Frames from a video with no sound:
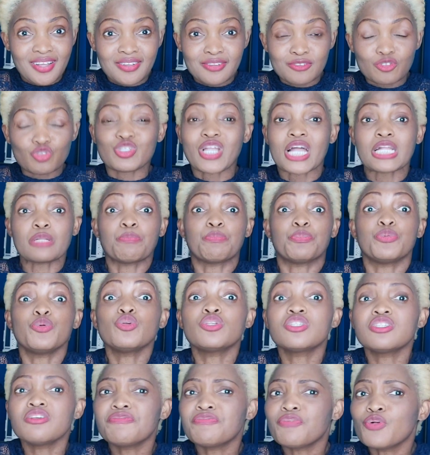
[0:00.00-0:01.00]
to that
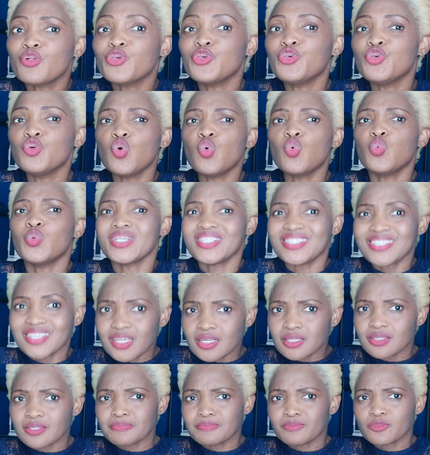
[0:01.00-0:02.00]
beautiful you
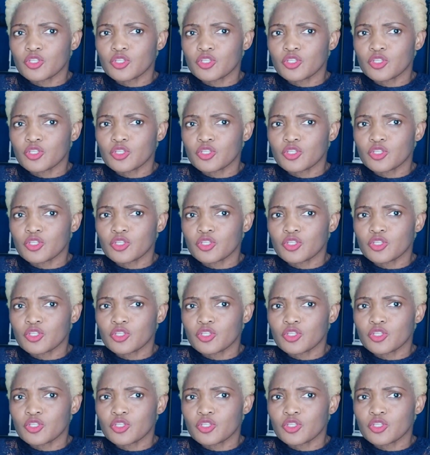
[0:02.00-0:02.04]
within,